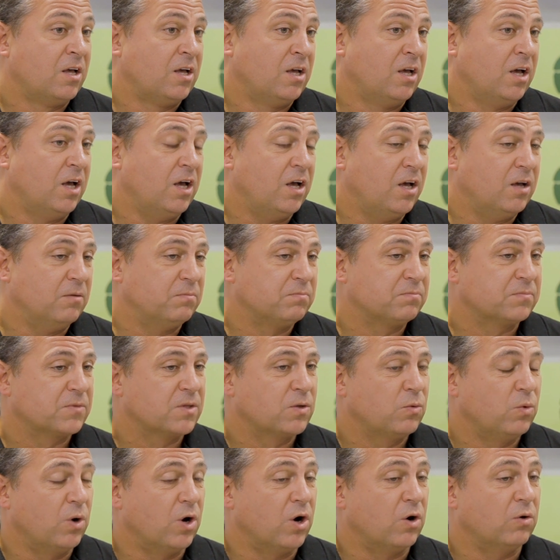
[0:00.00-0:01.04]
Um,
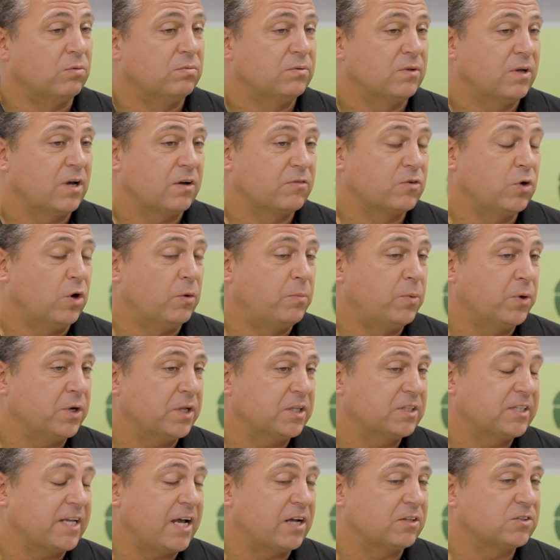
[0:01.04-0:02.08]
well, I've got to put
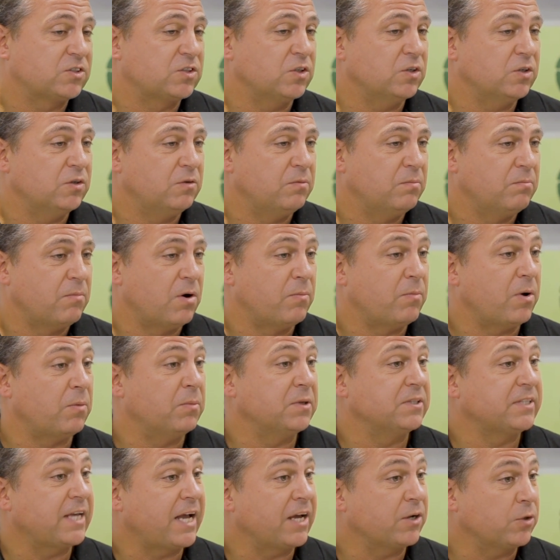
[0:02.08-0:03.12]
it down to my mum
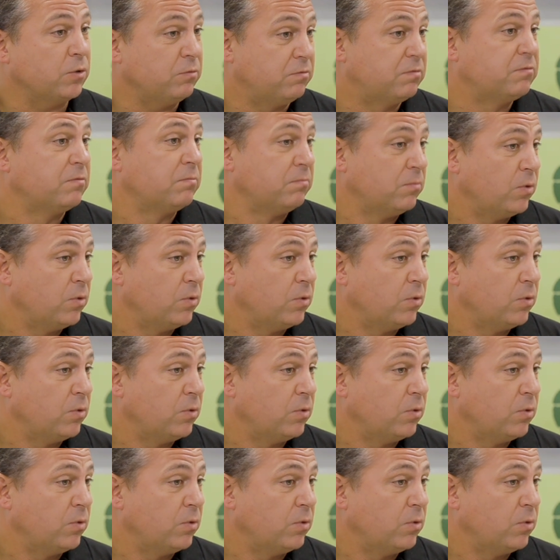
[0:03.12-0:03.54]
and dad who've,